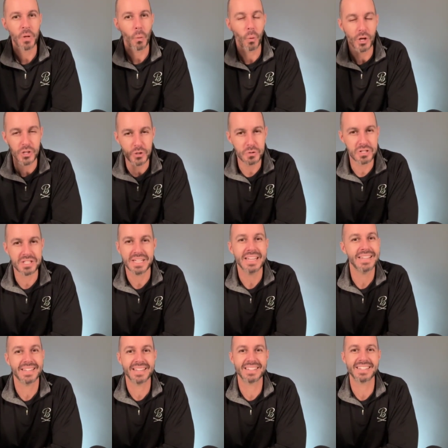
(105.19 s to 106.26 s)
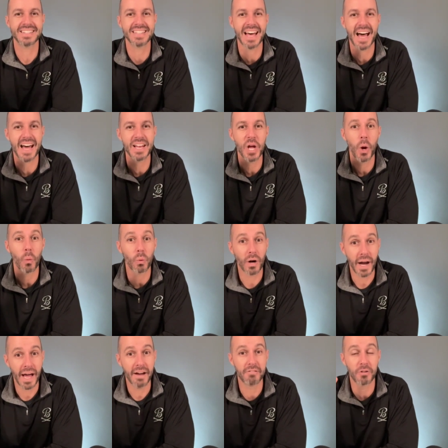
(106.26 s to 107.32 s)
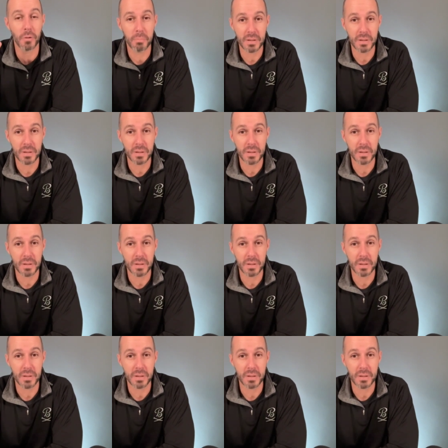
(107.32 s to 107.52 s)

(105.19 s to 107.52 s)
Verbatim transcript: what you see is, is that wherever